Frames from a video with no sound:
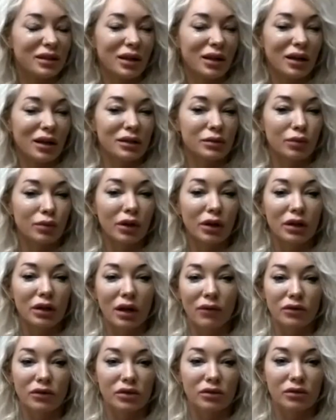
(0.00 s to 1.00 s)
it's really
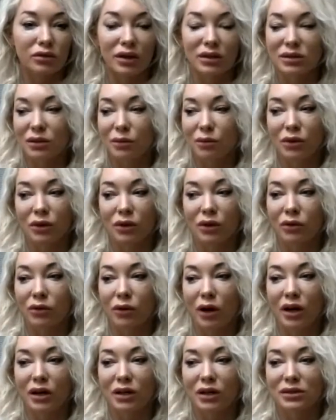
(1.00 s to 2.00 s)
never too late. Some of the
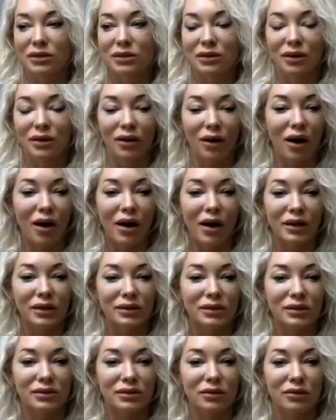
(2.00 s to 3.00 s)
greatest
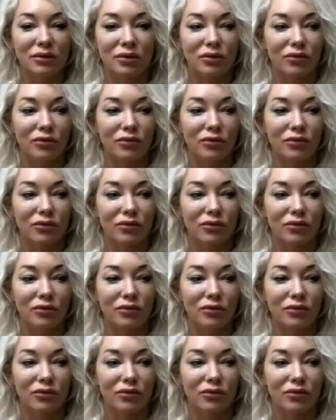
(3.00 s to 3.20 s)
guys